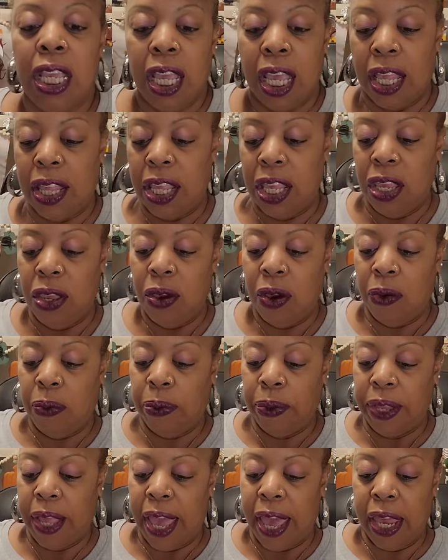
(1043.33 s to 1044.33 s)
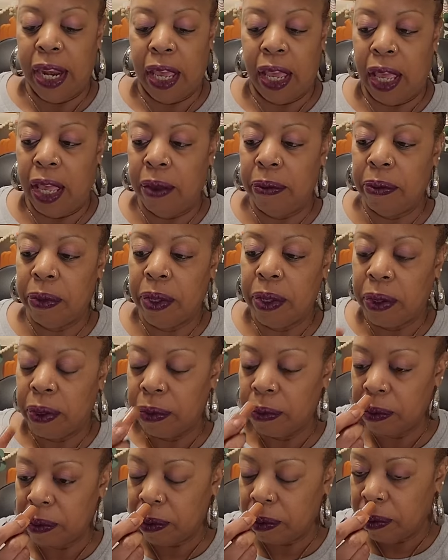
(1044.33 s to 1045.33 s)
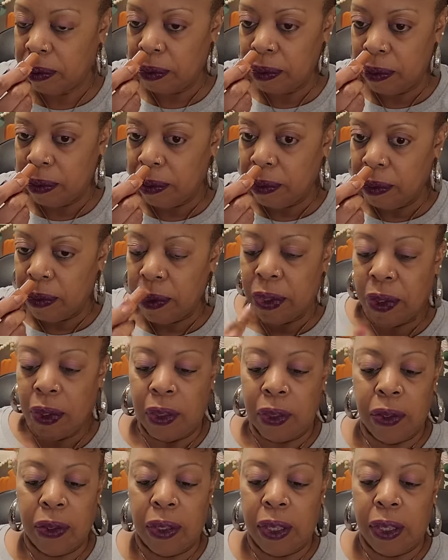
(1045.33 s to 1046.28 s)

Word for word: And then you open that up. Oh